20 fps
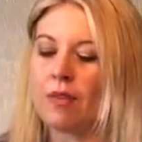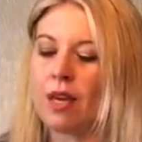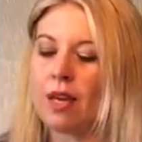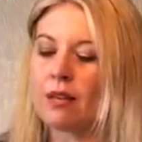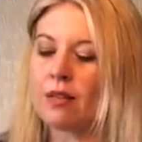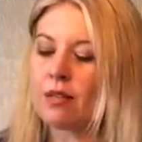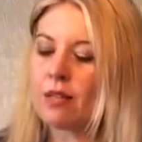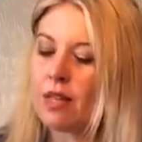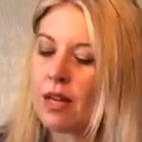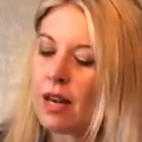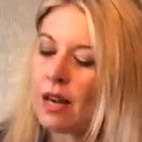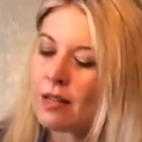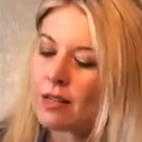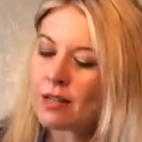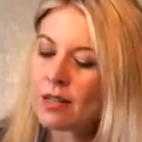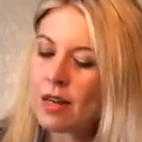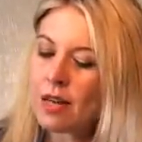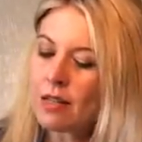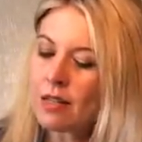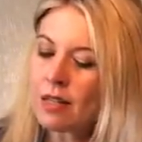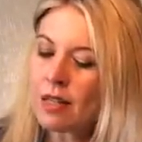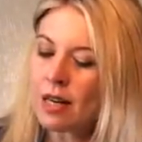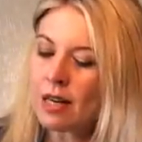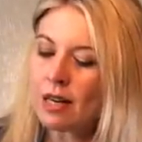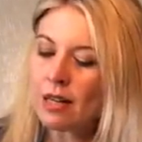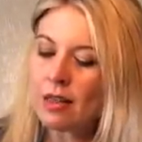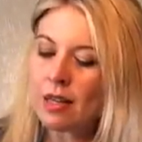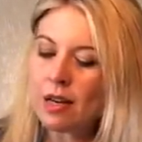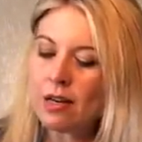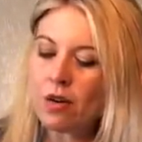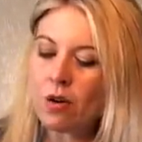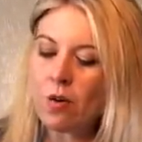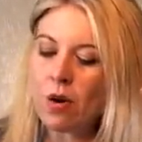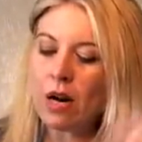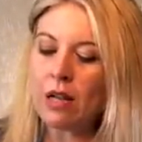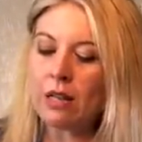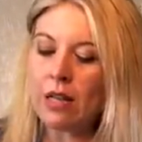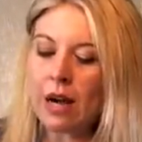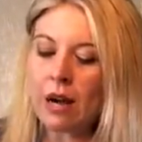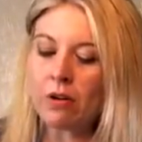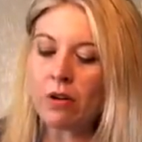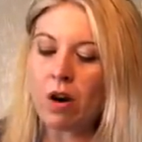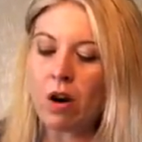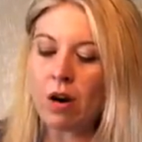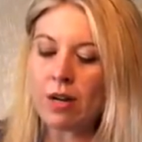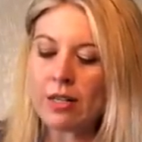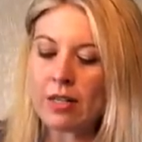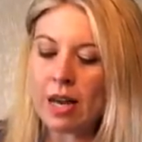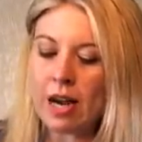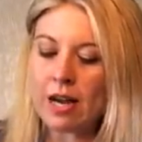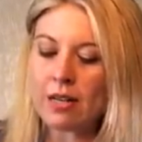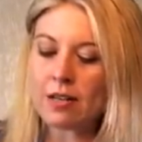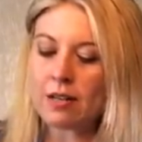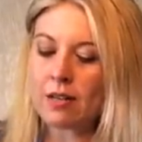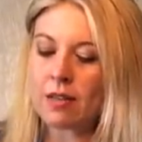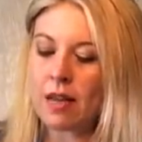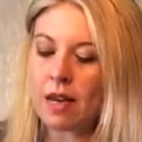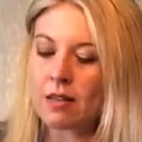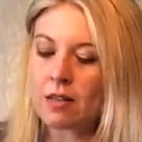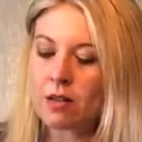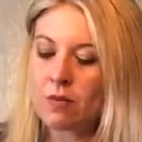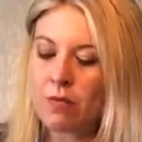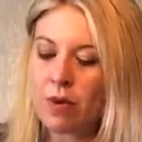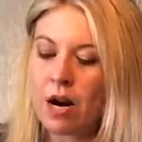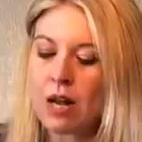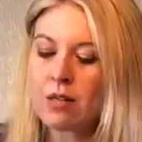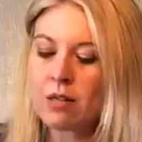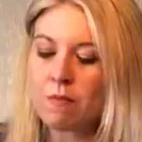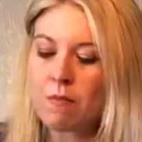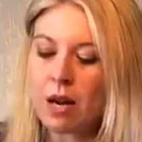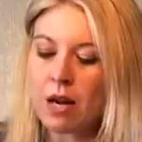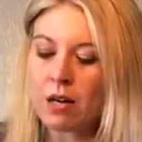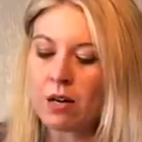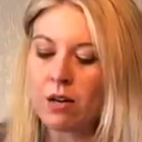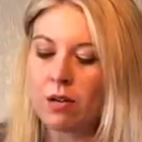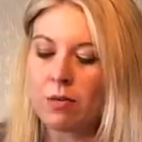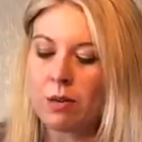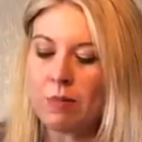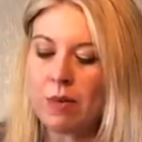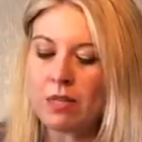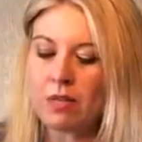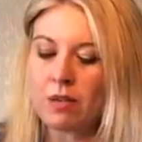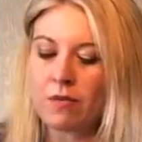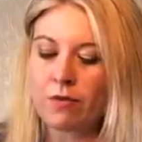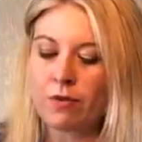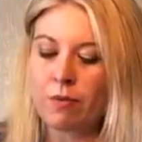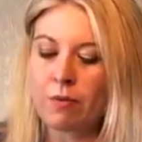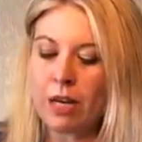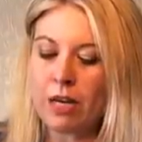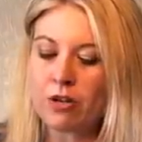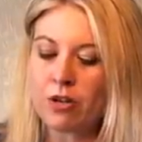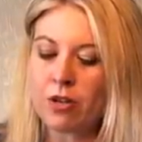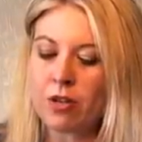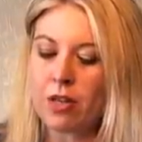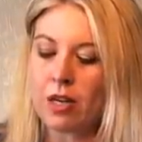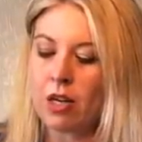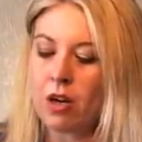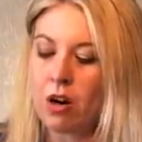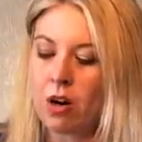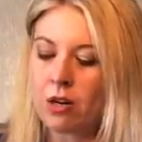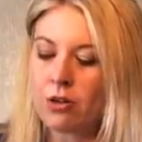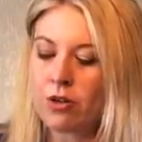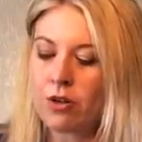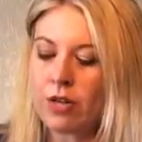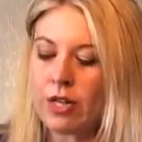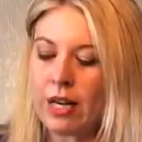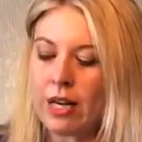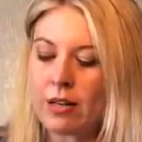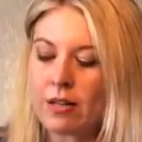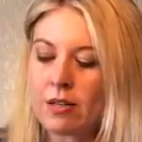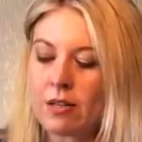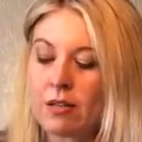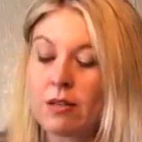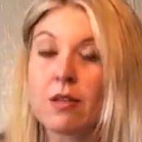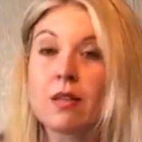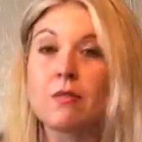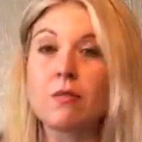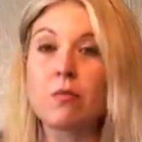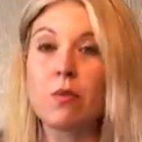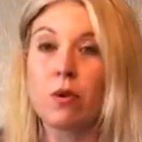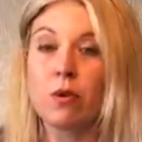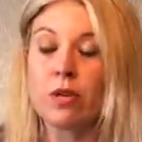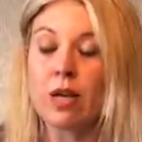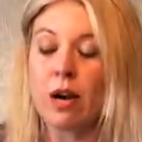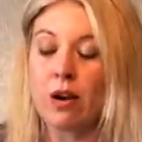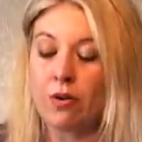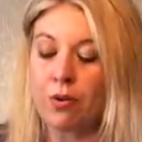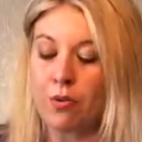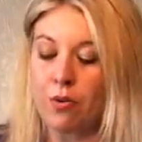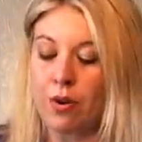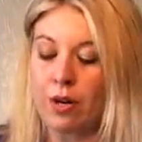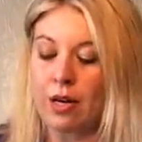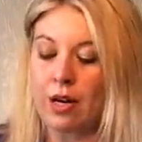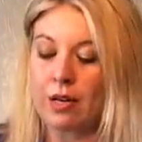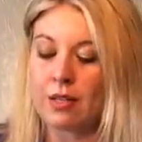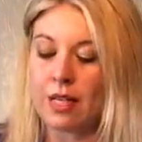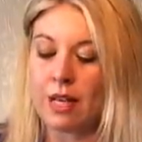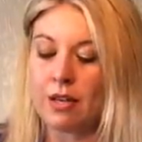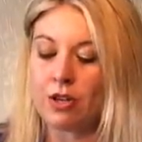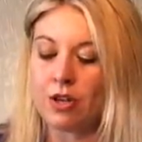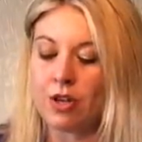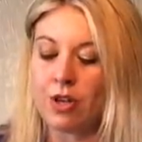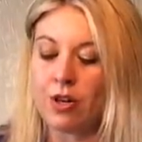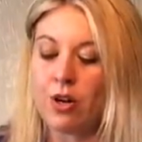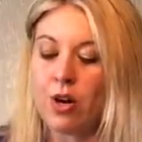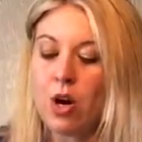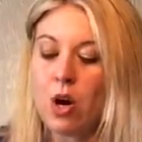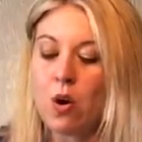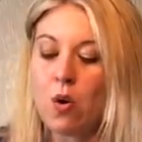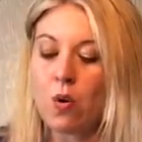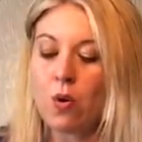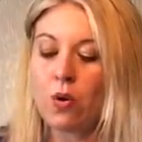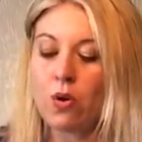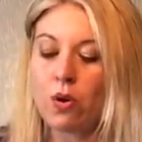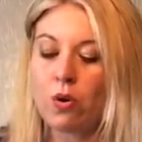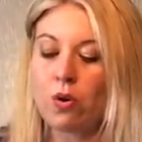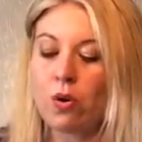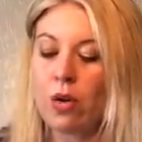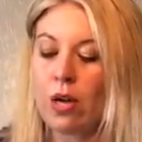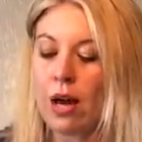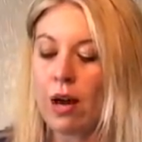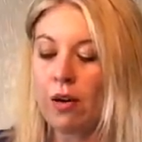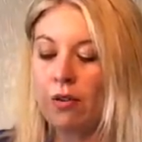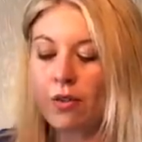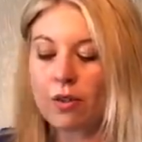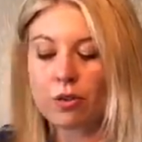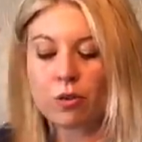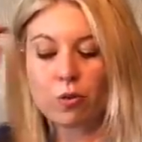it states that they don't allow content that spreads medical misinformation that contradicts the World Health Organization or local health